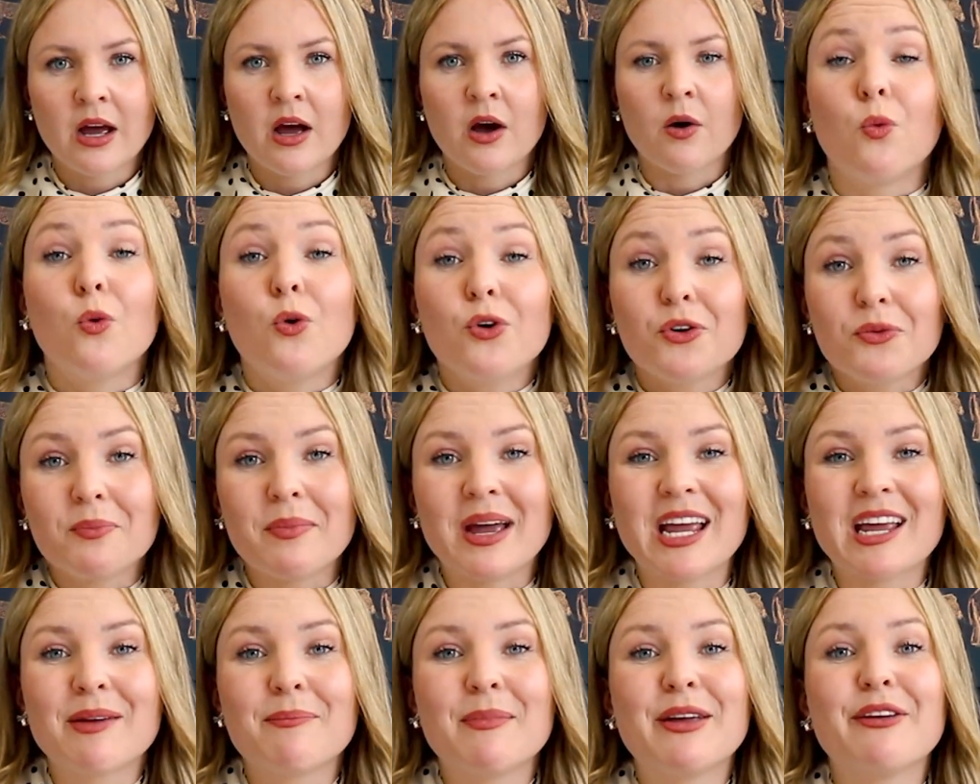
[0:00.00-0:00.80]
would
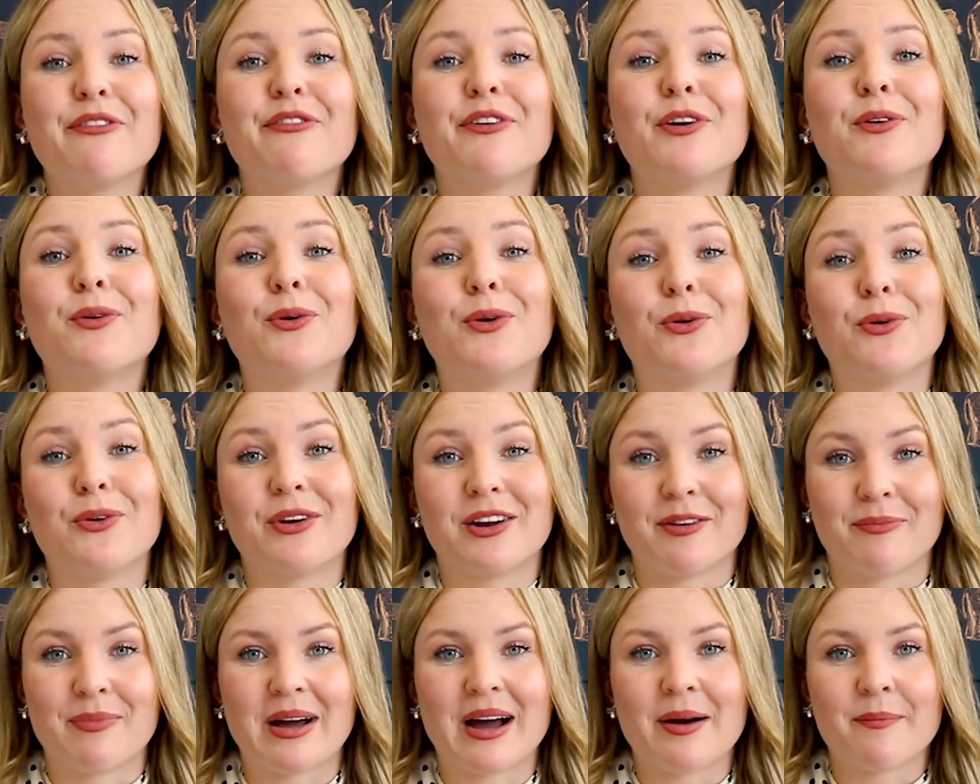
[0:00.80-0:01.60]
make me feel good
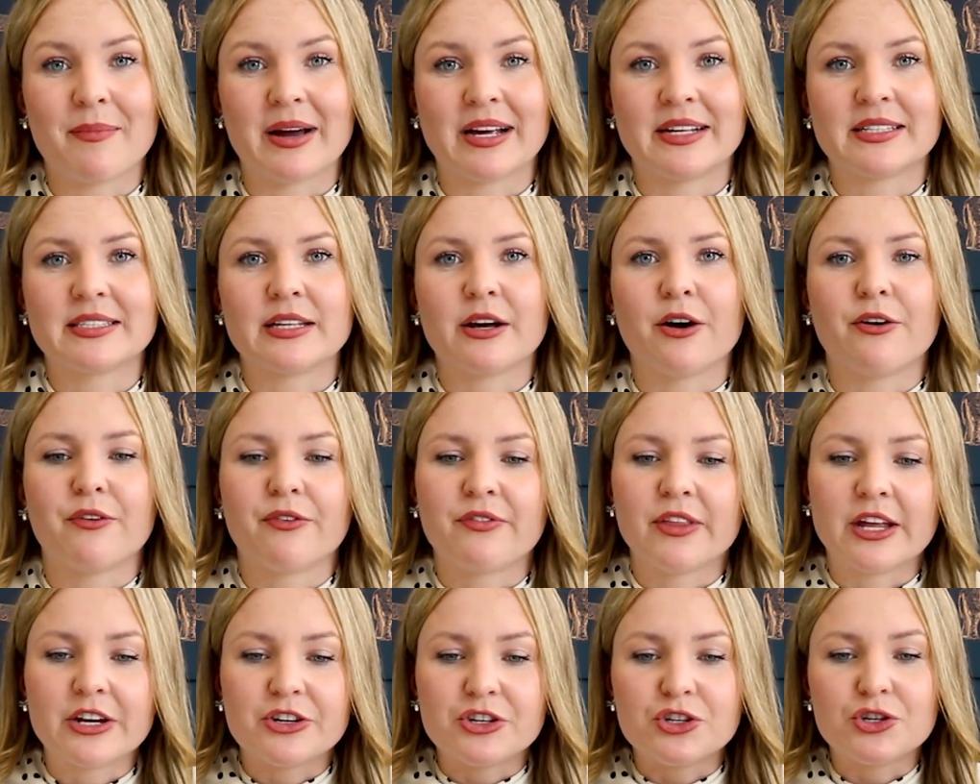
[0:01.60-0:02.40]
about myself,
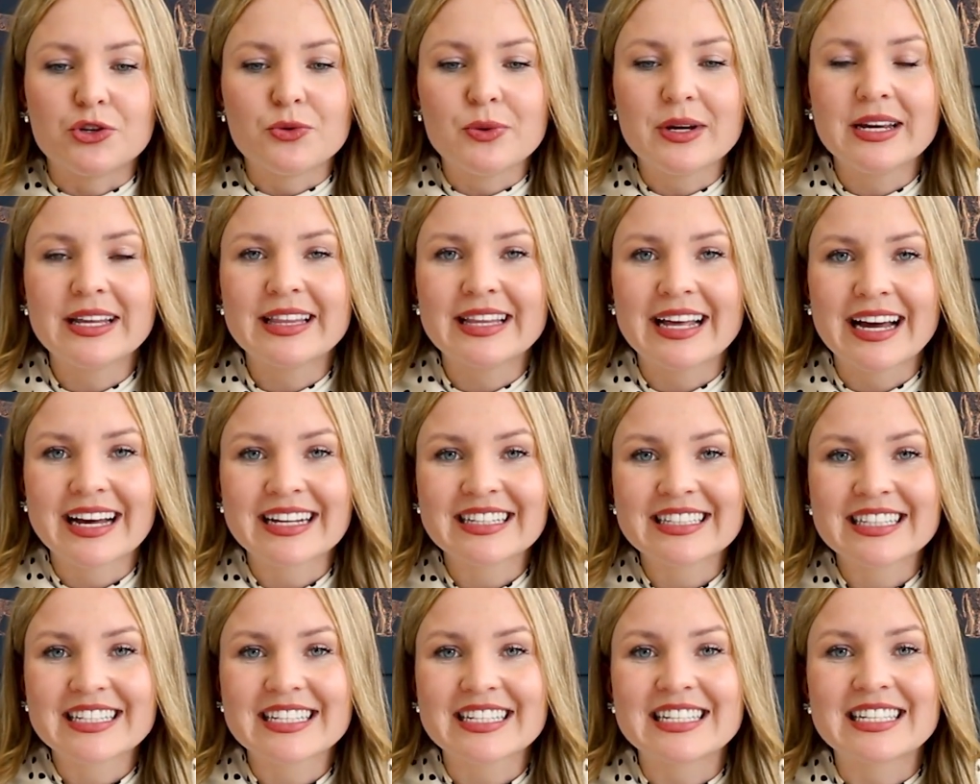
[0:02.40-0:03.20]
that doing
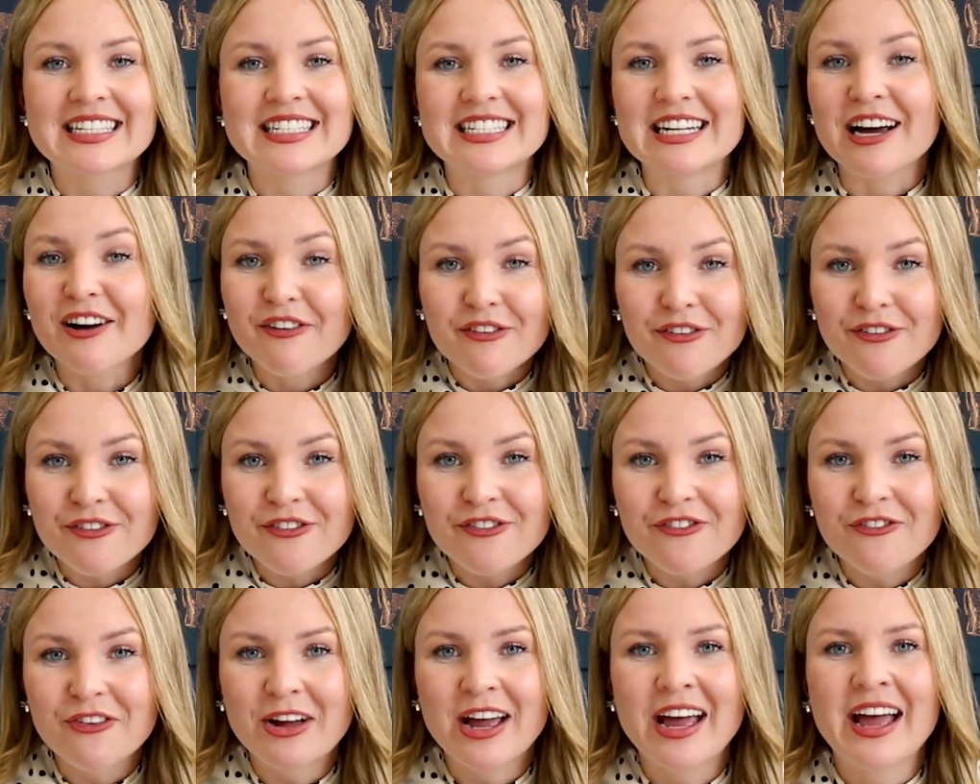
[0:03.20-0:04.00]
that
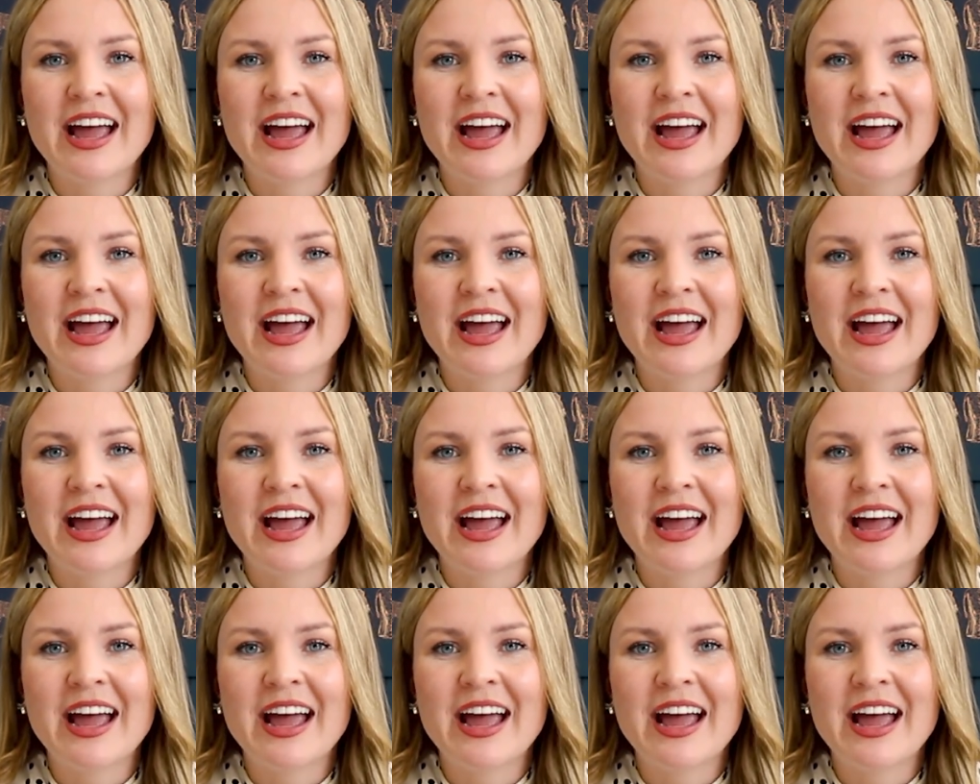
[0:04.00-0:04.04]
stuff,